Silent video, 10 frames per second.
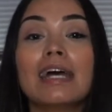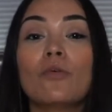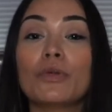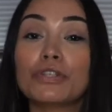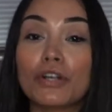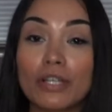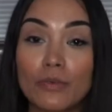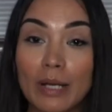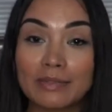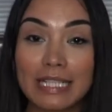when you go to
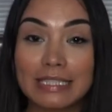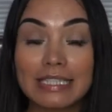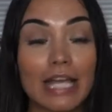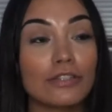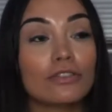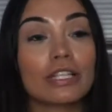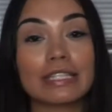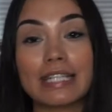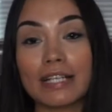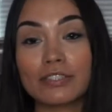the websites and you look
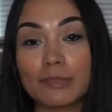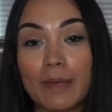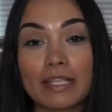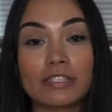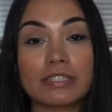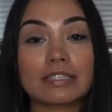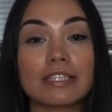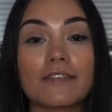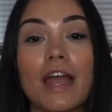at doctors' pages and stuff,